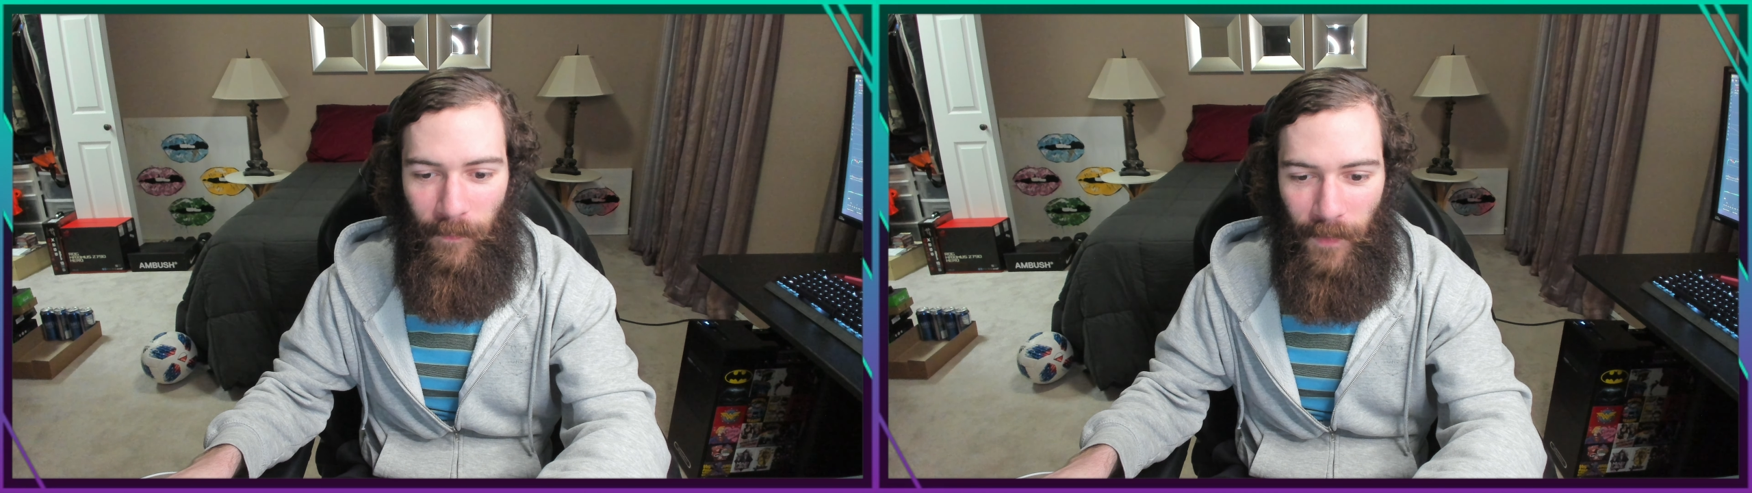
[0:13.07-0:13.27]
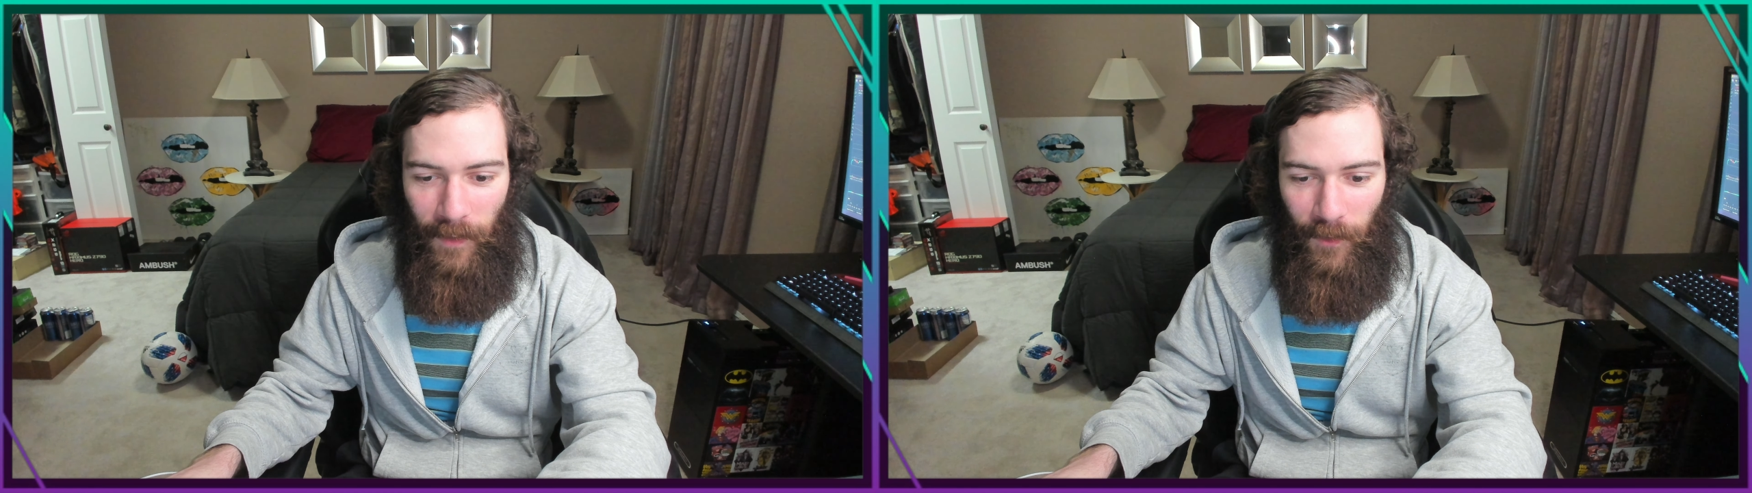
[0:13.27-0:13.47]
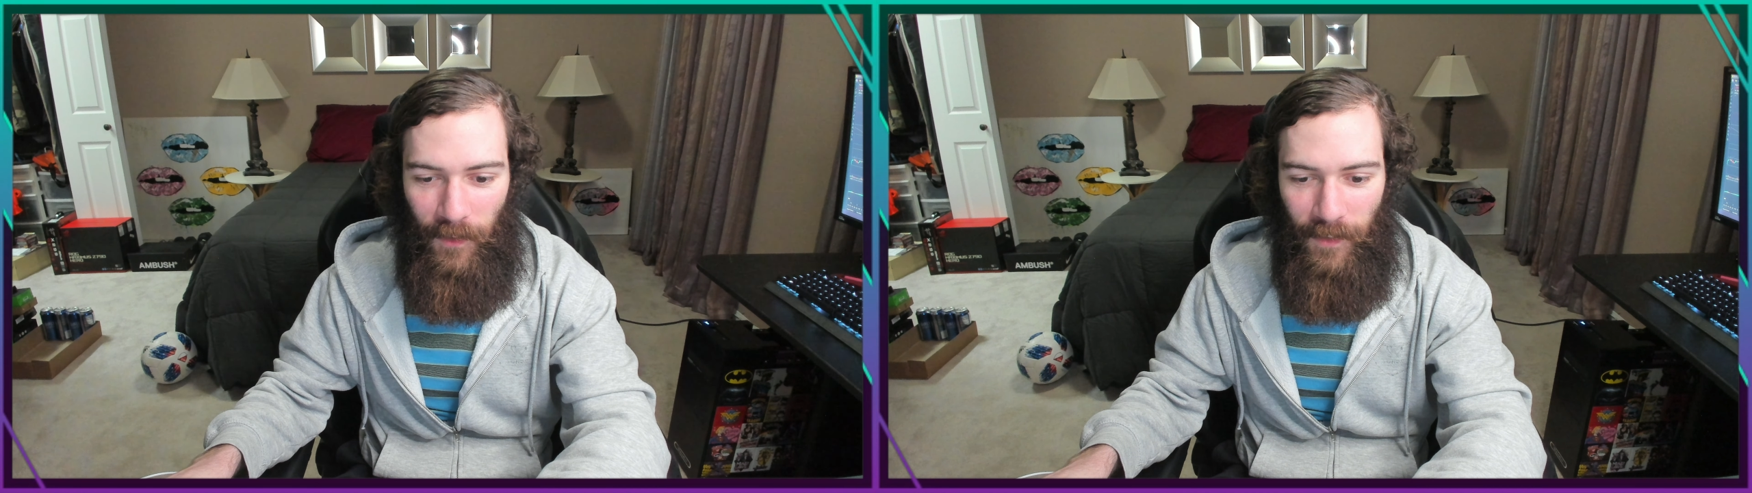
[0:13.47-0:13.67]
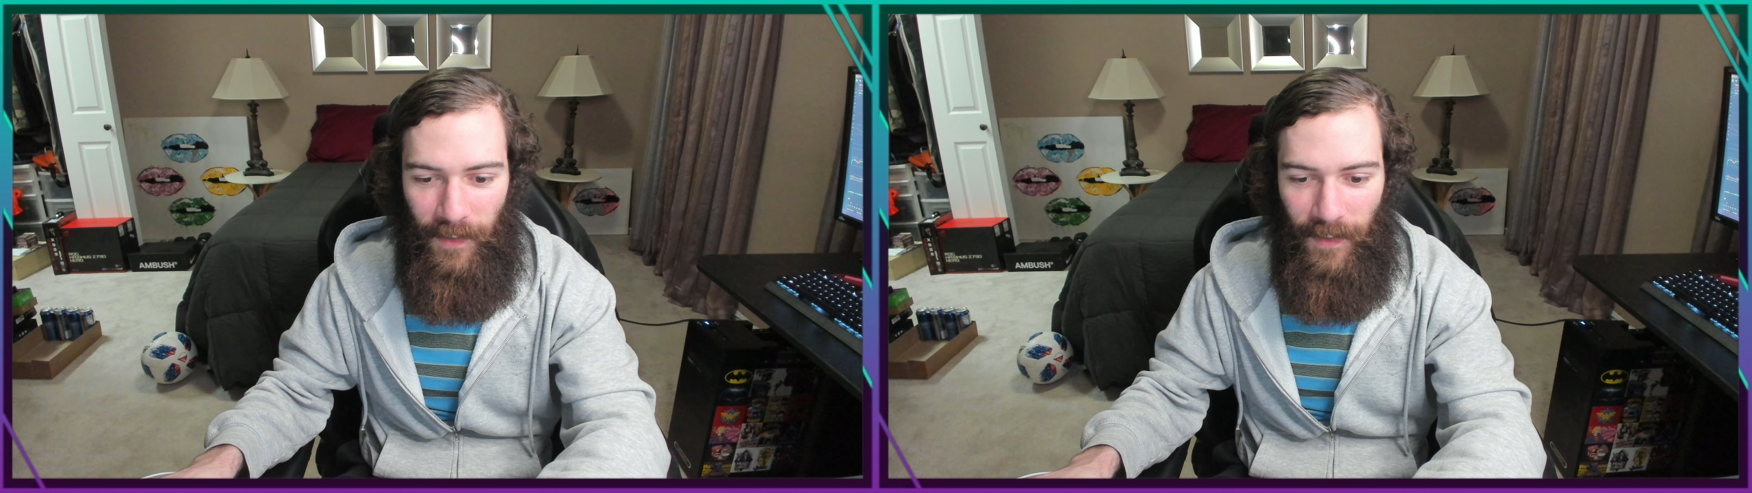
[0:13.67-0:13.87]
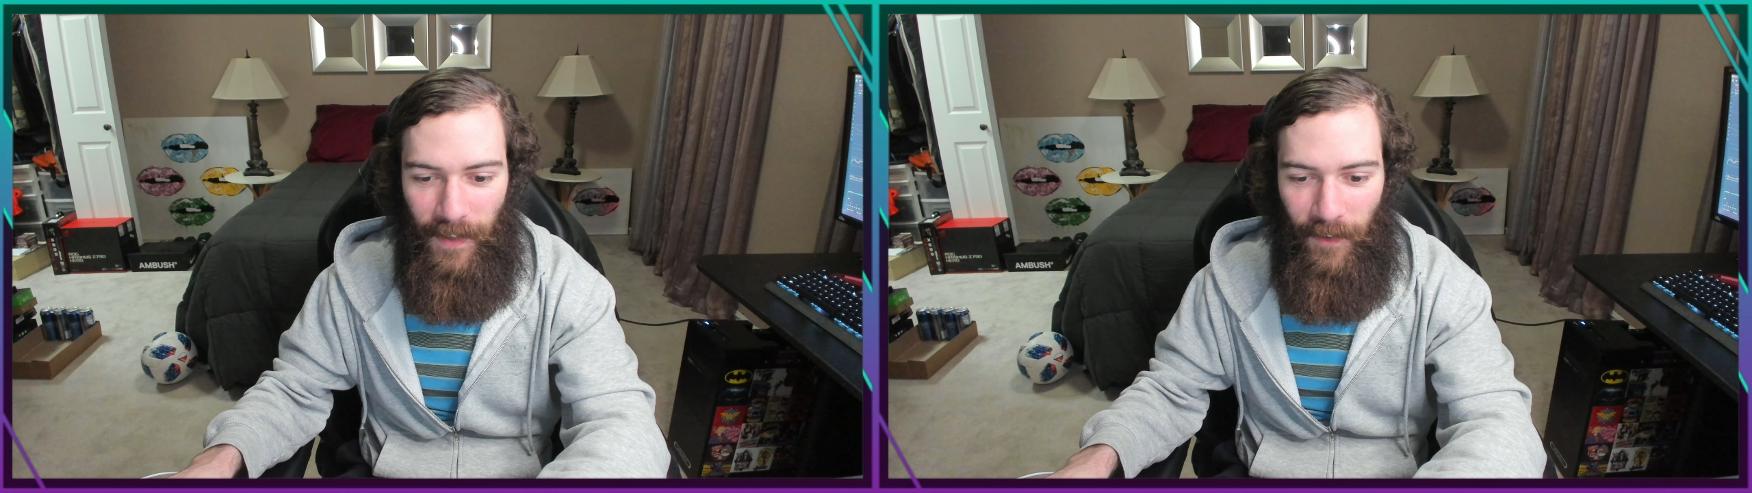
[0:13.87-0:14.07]
that looks
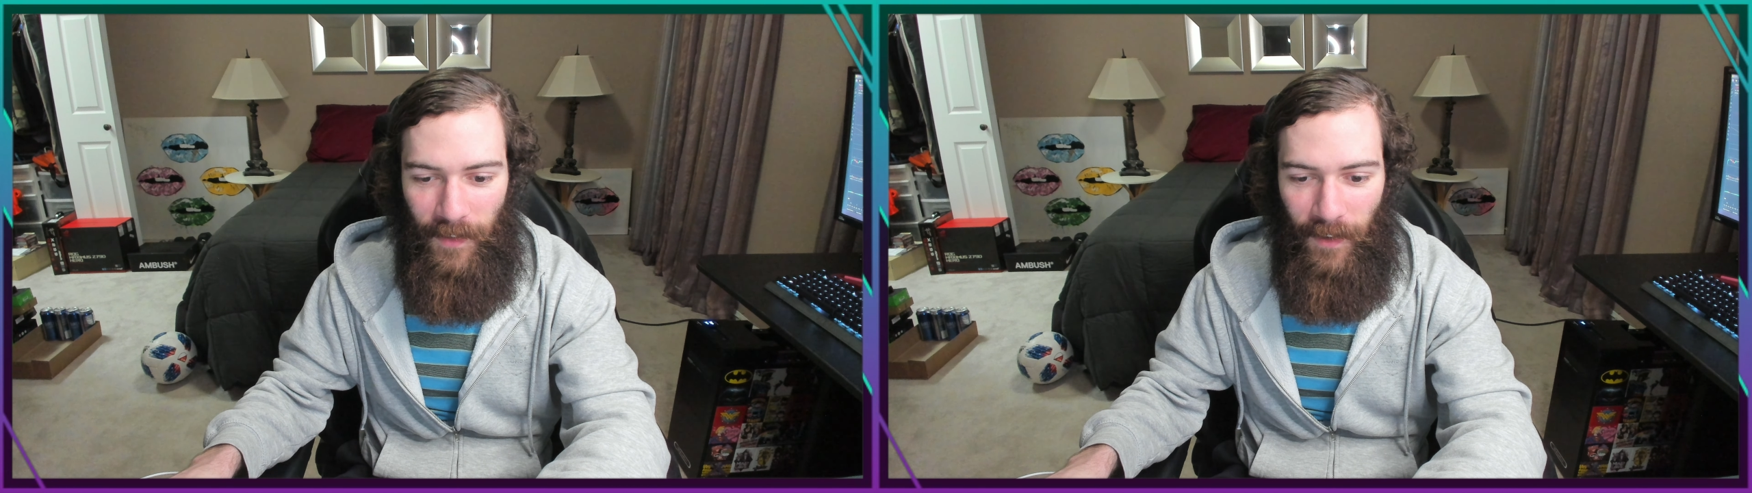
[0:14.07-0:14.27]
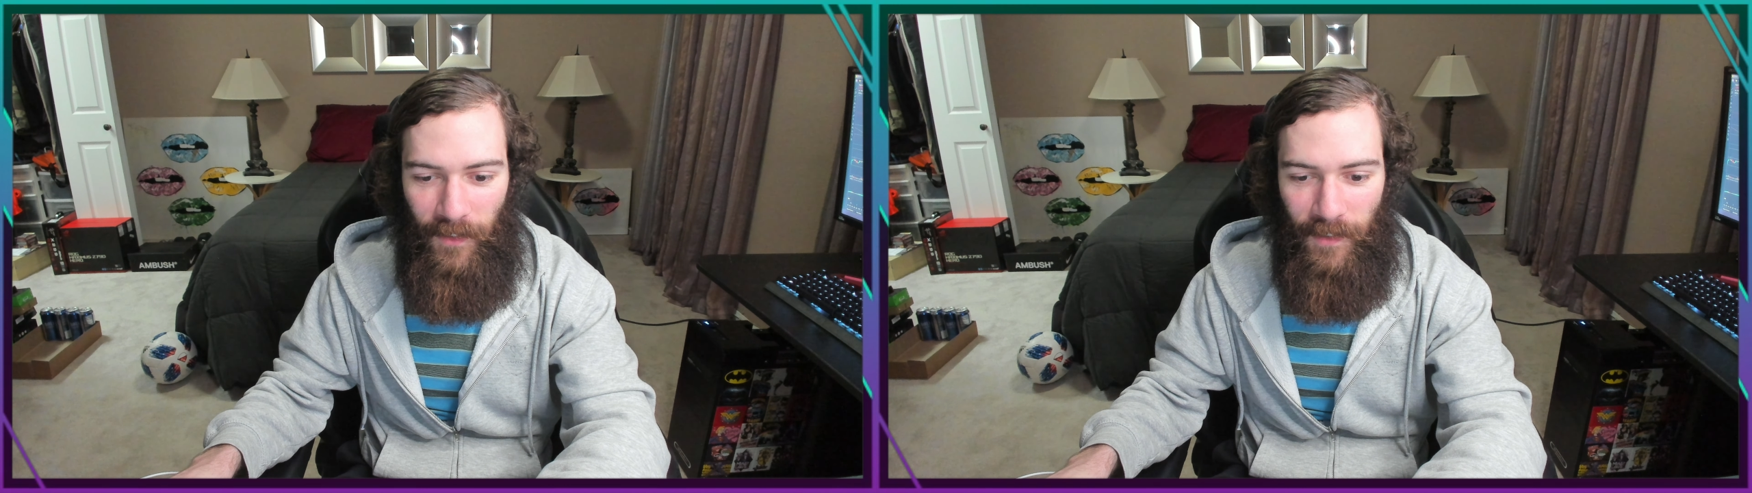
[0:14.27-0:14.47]
at the downtown